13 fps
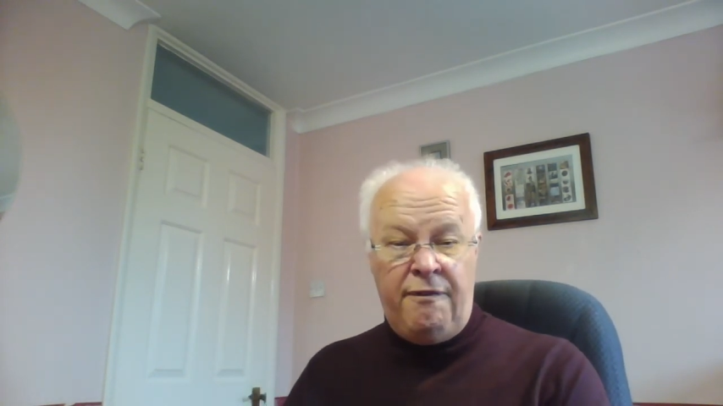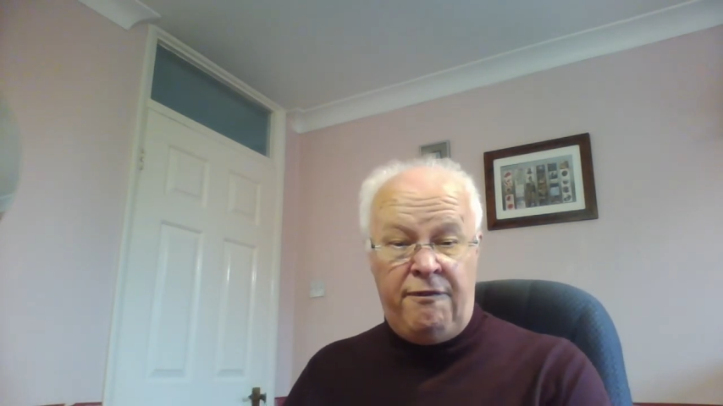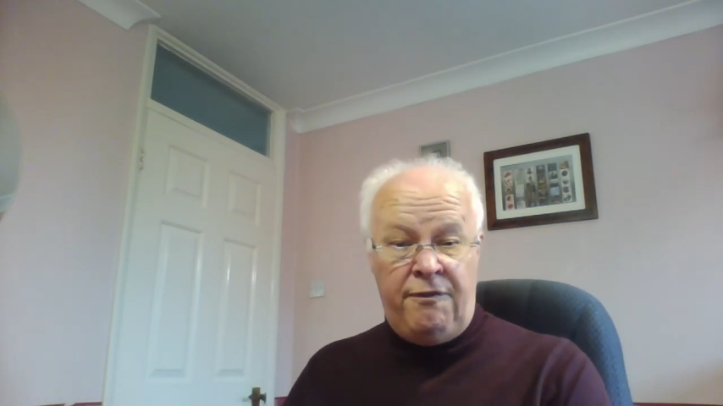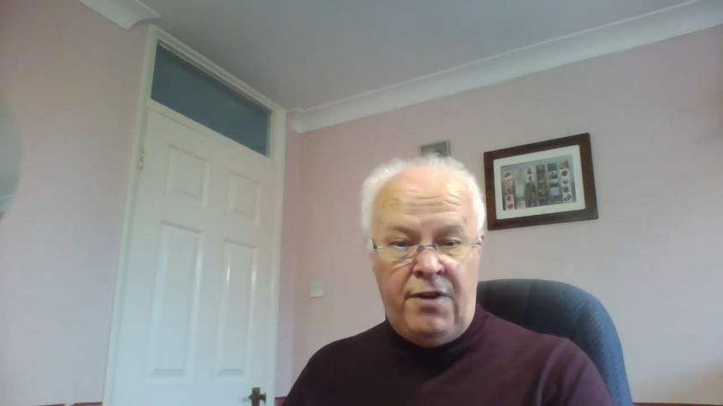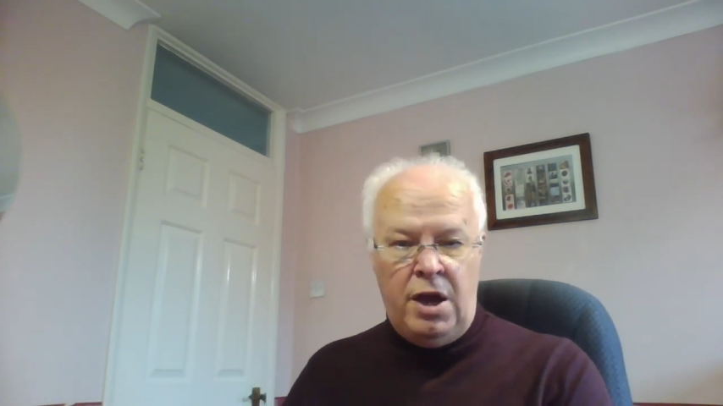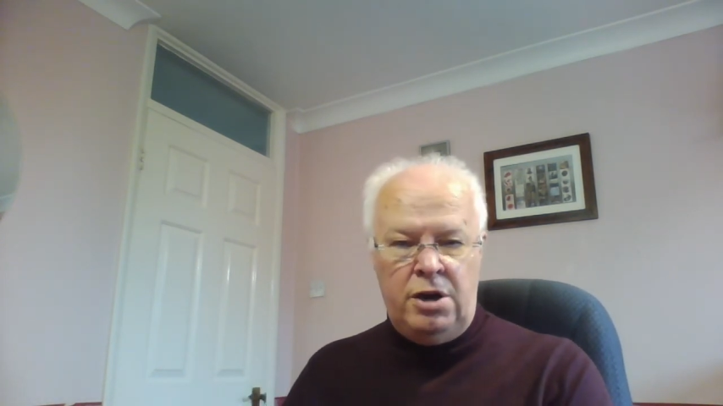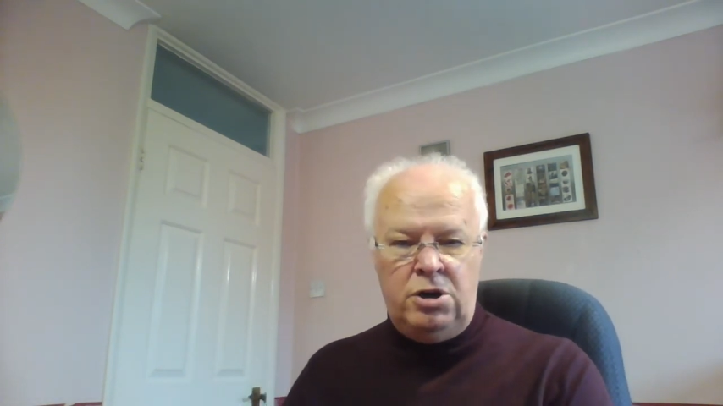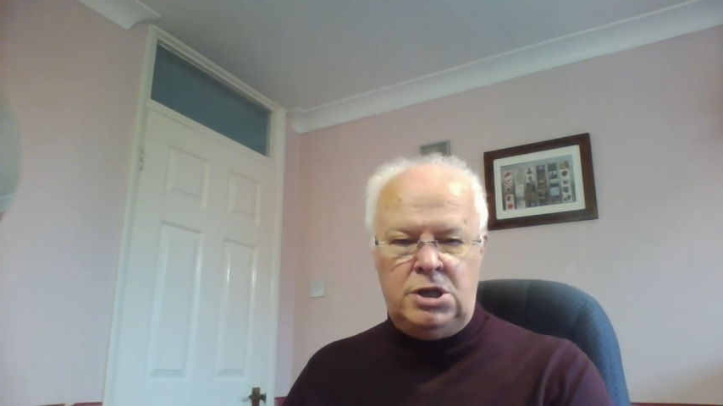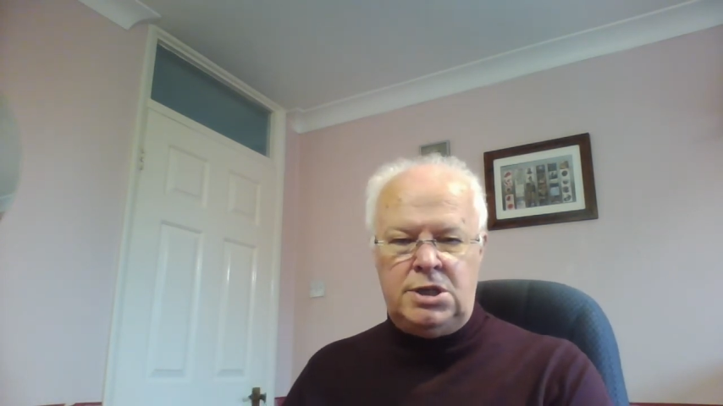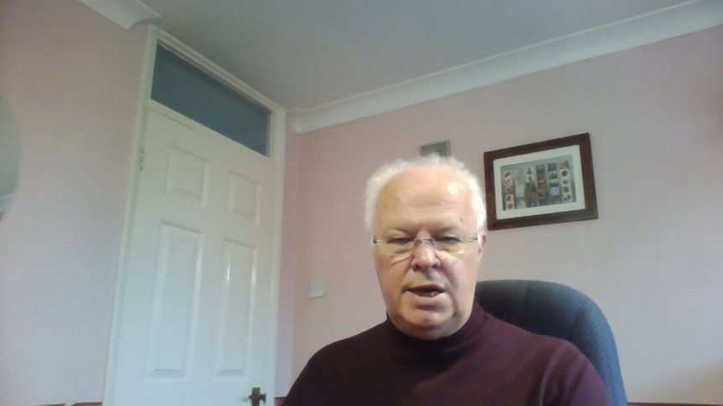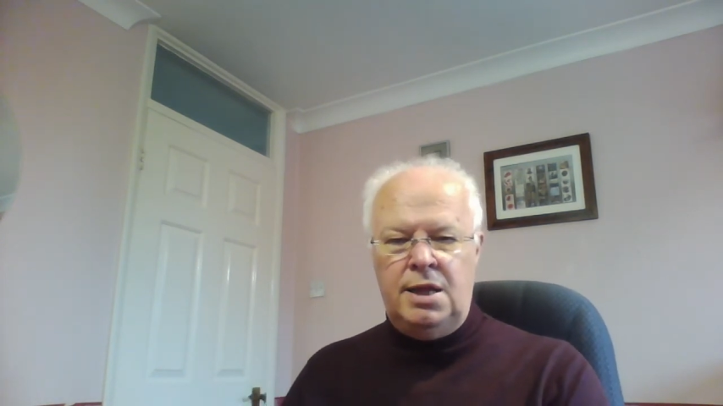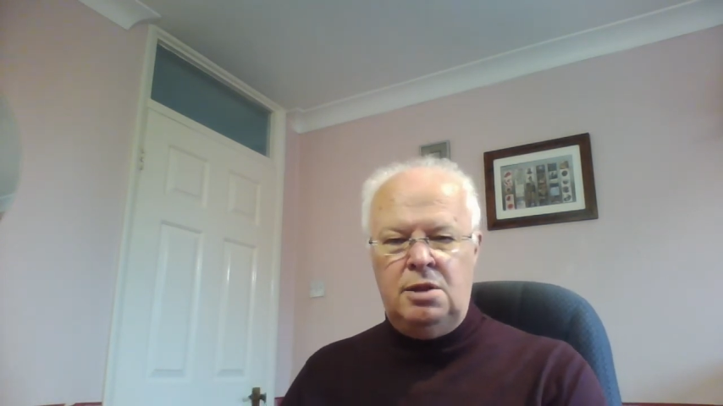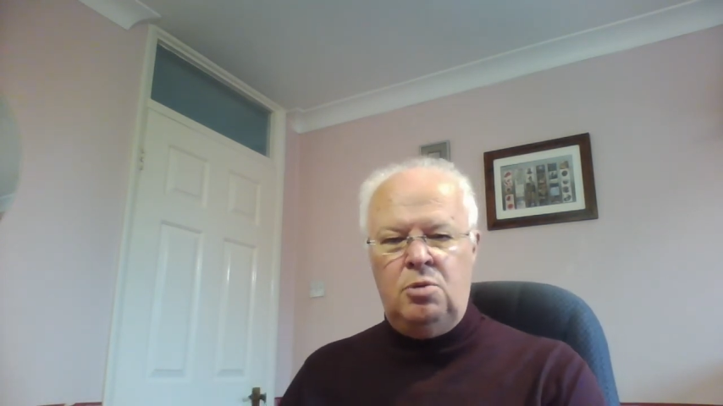fairy
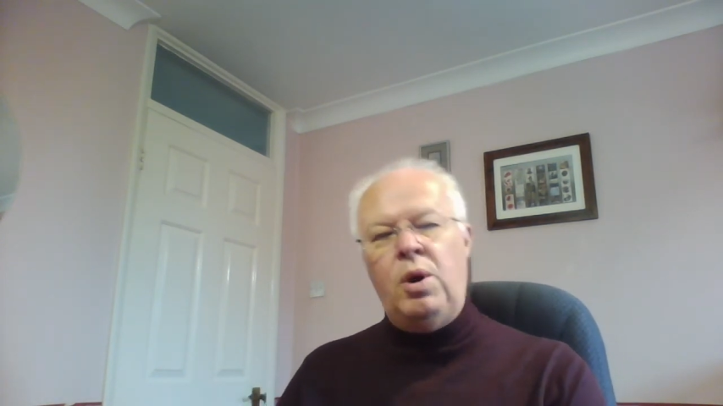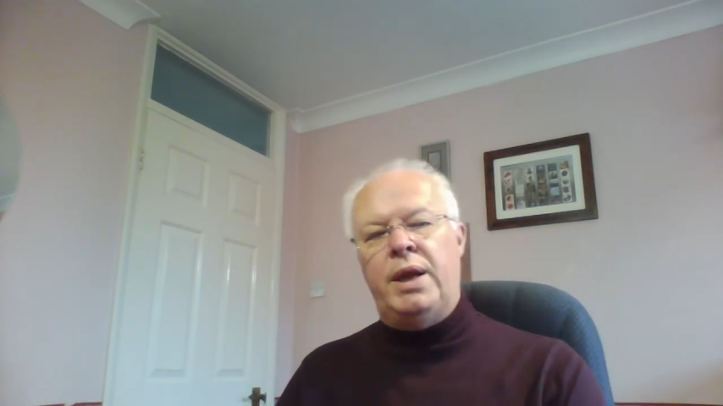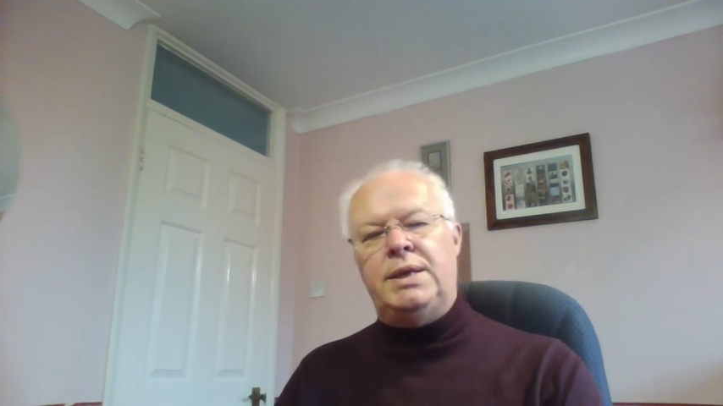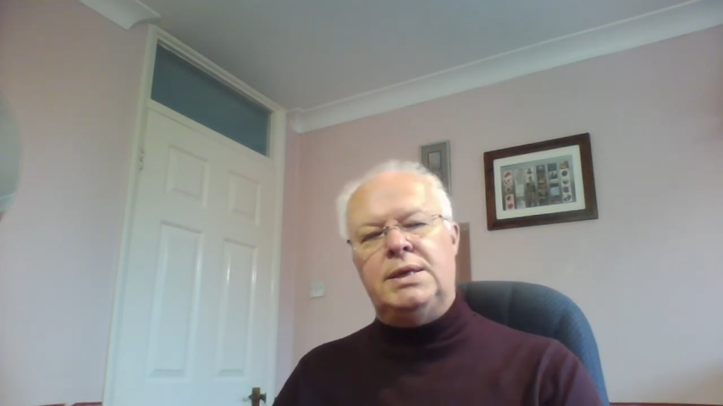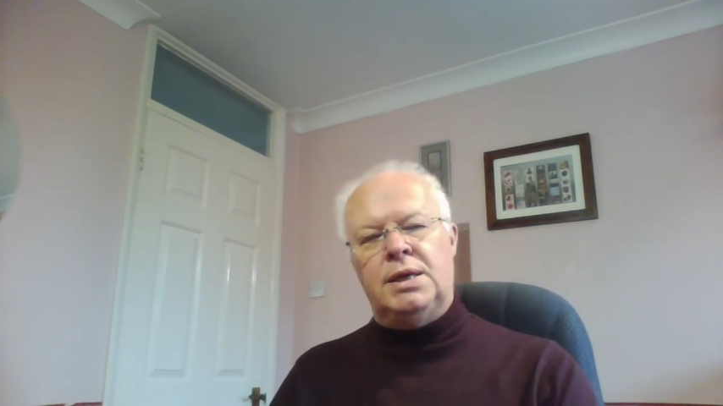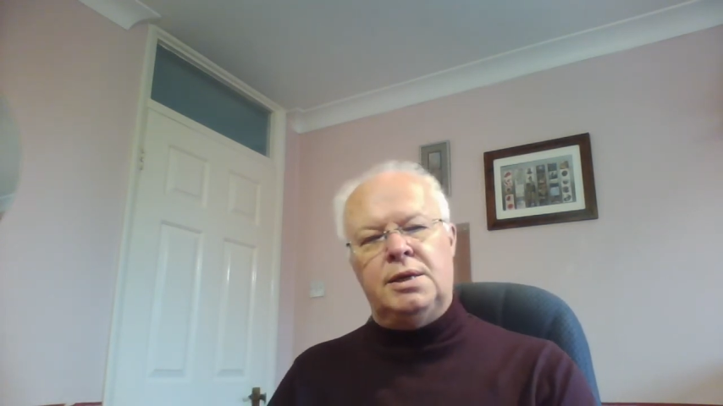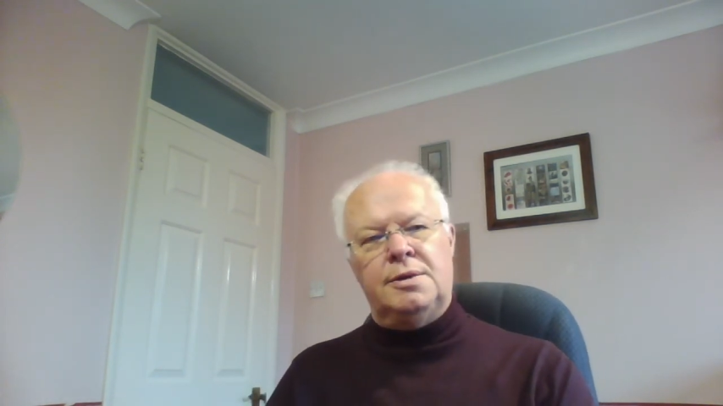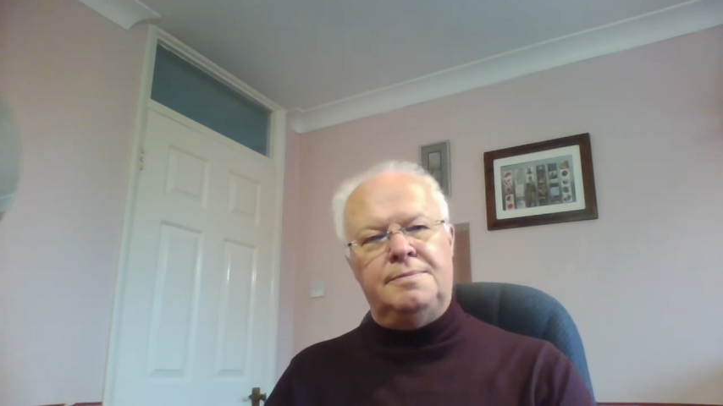tale wedding.